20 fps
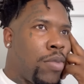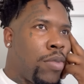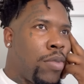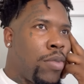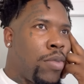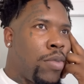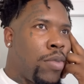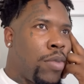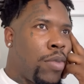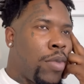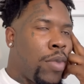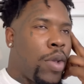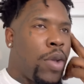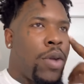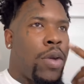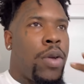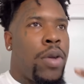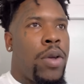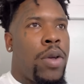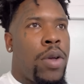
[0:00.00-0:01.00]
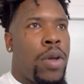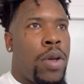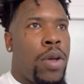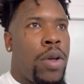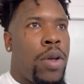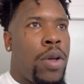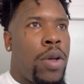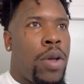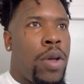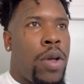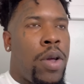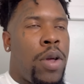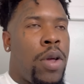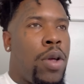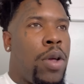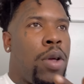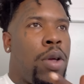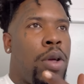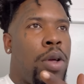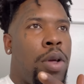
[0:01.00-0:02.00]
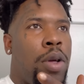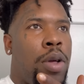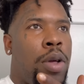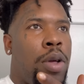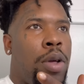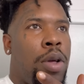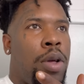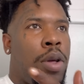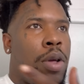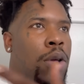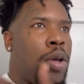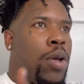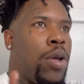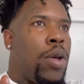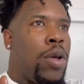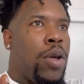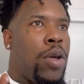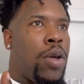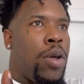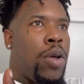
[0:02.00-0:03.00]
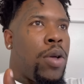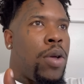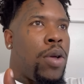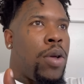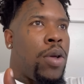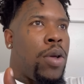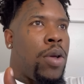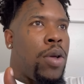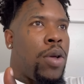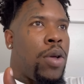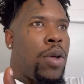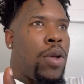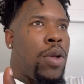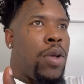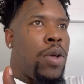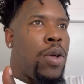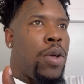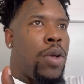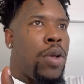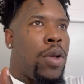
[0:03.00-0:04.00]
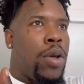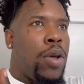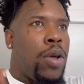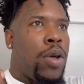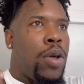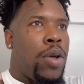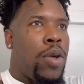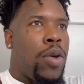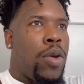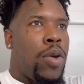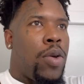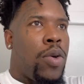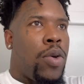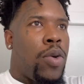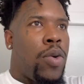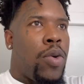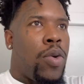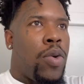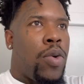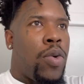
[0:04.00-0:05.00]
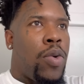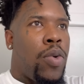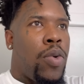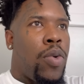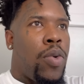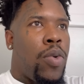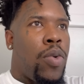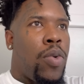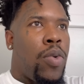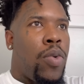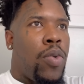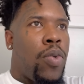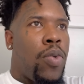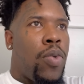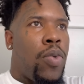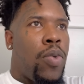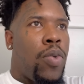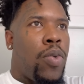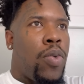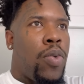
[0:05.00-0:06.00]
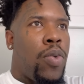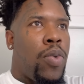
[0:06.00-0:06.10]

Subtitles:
[no speech]